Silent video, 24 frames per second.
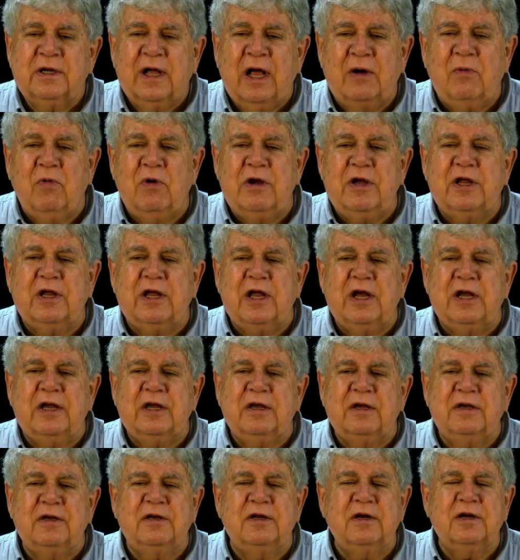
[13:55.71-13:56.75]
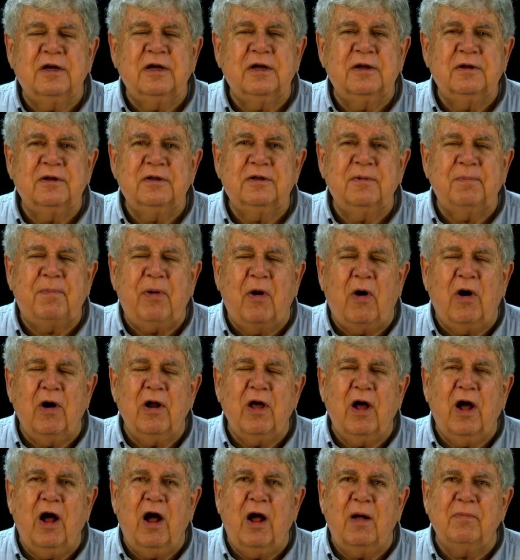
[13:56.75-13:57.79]
And when you get to the part
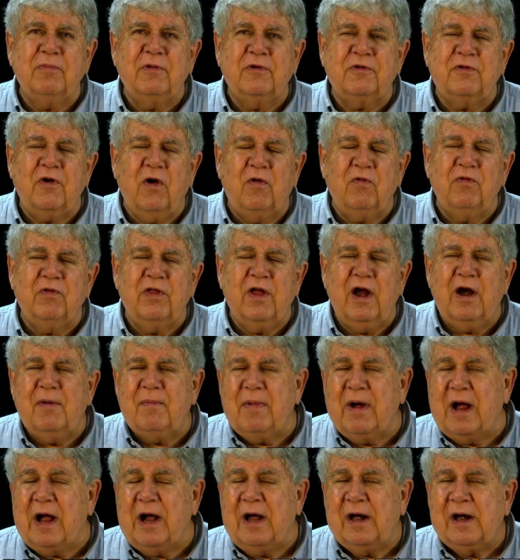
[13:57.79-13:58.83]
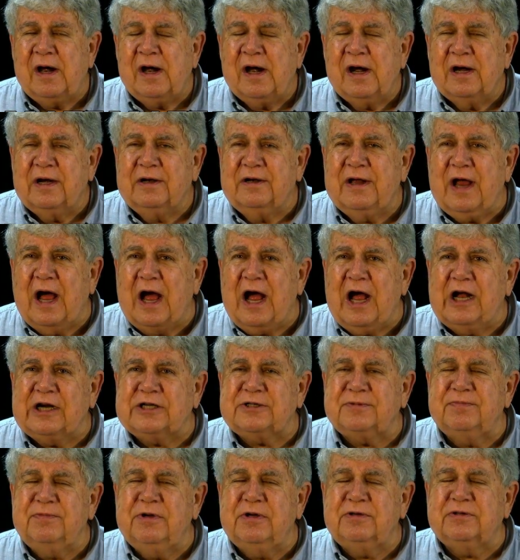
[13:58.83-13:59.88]
of Op that's over there by
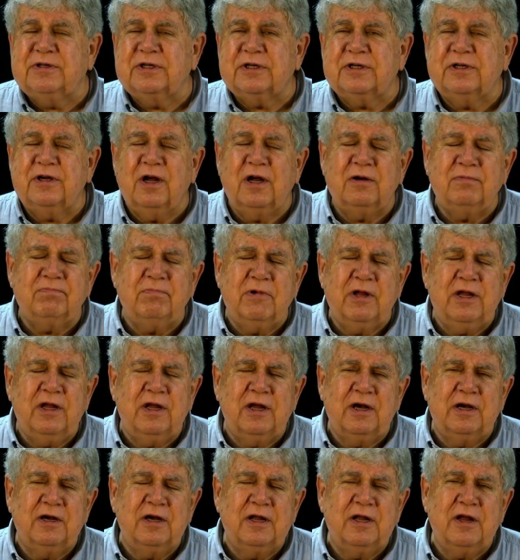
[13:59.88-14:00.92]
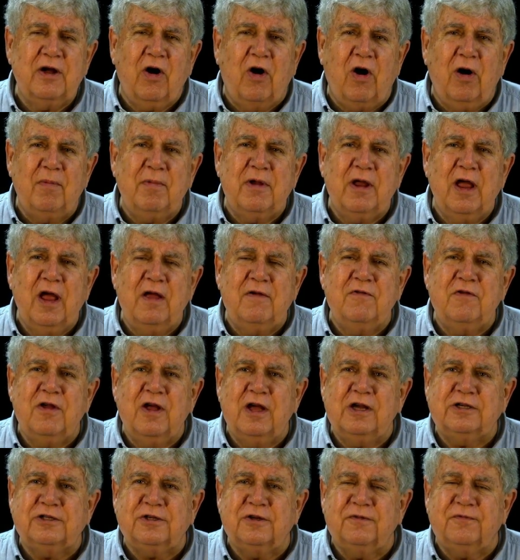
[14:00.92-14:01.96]
Dice Music Company and the Army
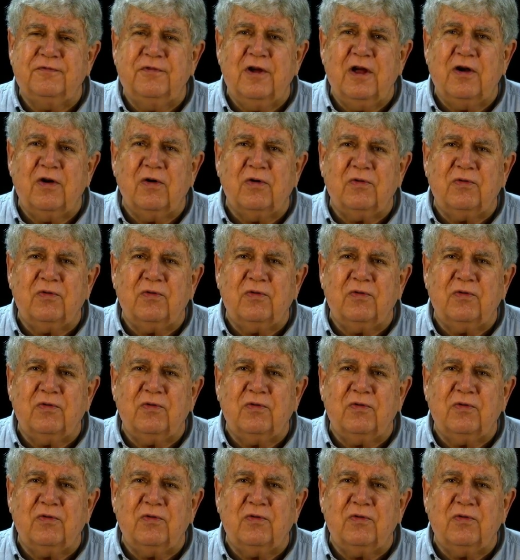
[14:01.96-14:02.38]
Aviation Federal